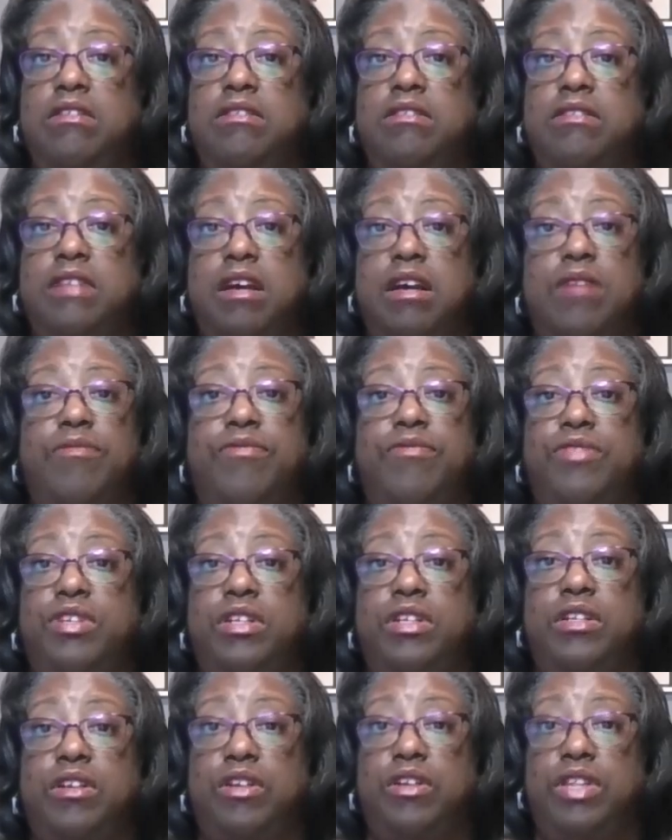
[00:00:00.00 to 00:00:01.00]
step
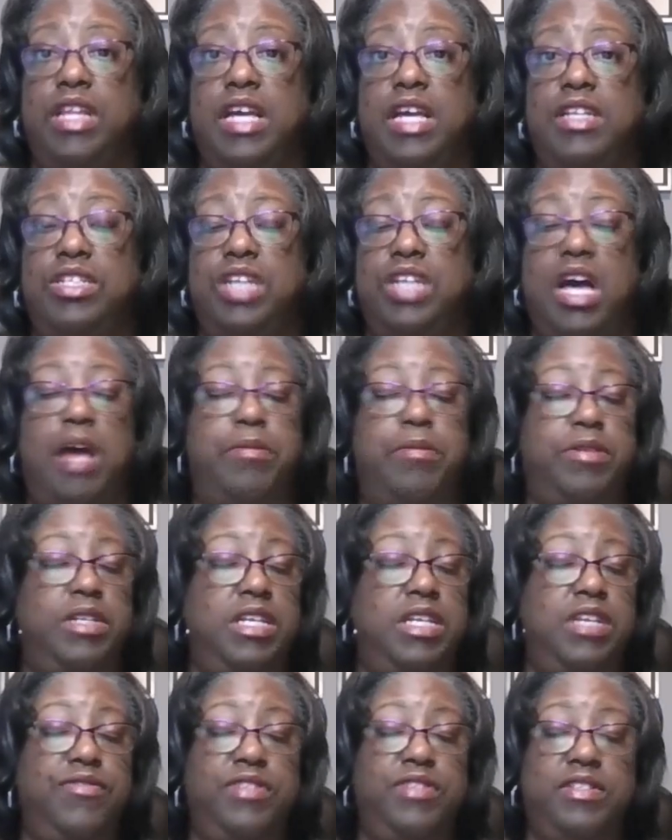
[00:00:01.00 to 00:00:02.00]
foot on that job,
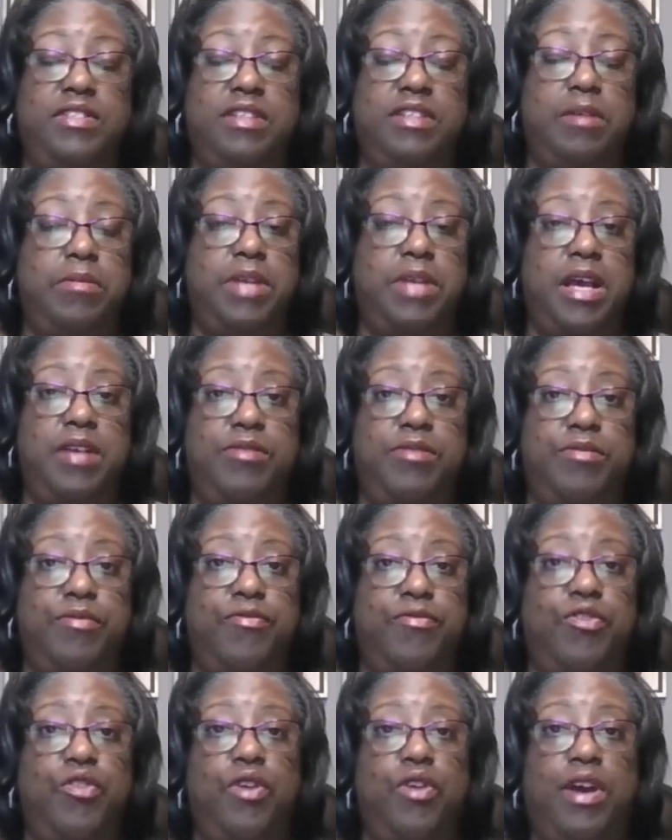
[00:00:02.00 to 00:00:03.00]
and even sometimes
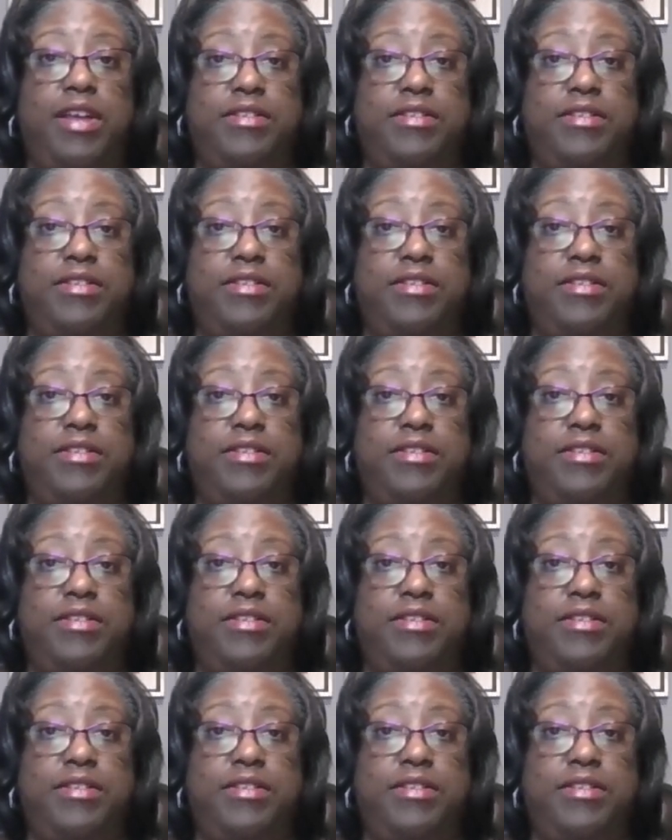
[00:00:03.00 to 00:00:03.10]
before